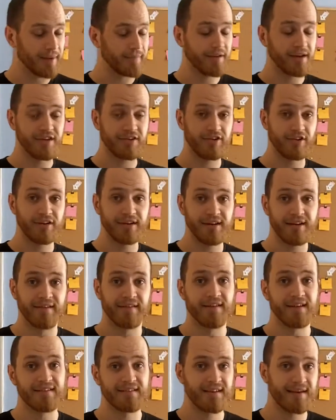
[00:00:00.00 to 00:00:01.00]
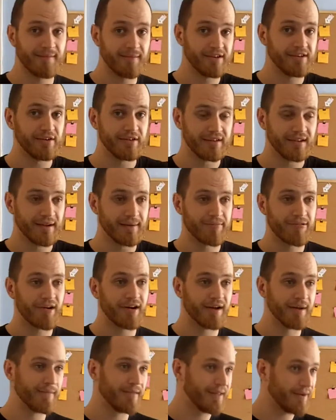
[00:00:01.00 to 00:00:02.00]
I'm going to join in on this, get my Nukezilla
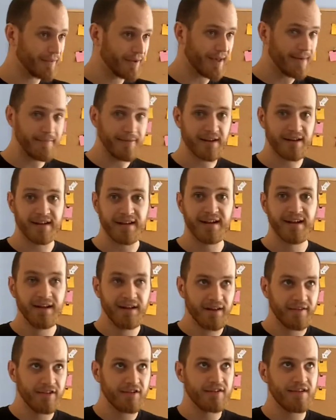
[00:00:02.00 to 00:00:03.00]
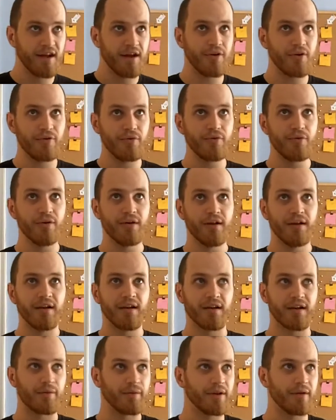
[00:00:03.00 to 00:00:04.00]
Prime, and then we get money. And there's no,
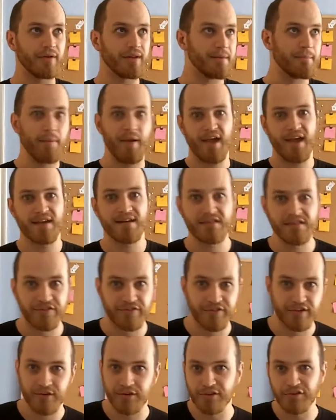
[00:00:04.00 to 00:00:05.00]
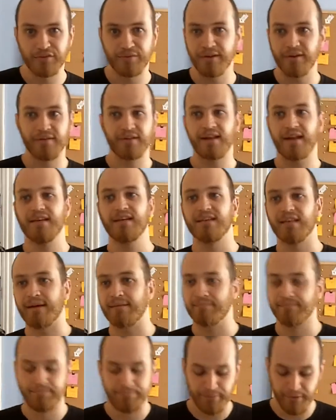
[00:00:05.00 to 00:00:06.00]
like, we don't need page views, we don't need any of
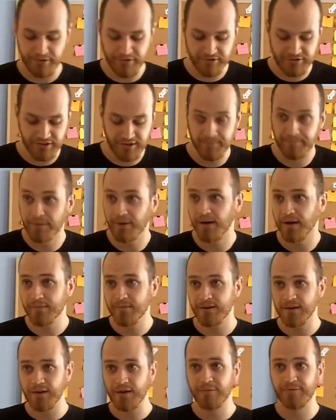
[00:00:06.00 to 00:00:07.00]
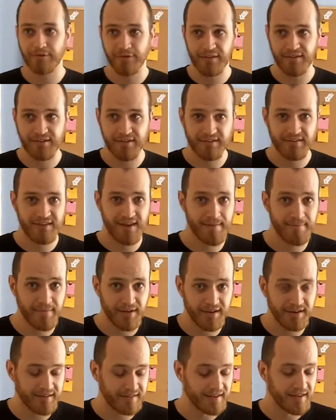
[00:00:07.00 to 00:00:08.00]
that bullshit. But I'm going to go before this hits 10
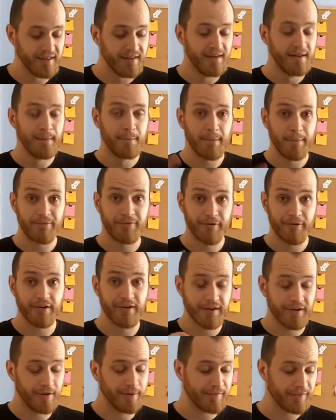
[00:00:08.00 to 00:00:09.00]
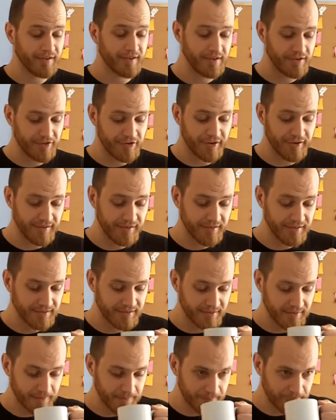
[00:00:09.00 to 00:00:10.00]
minutes. But before I go, I'm just going to drink
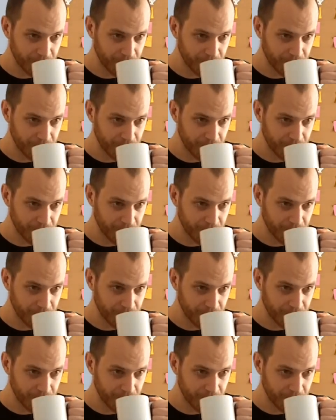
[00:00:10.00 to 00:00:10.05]
this.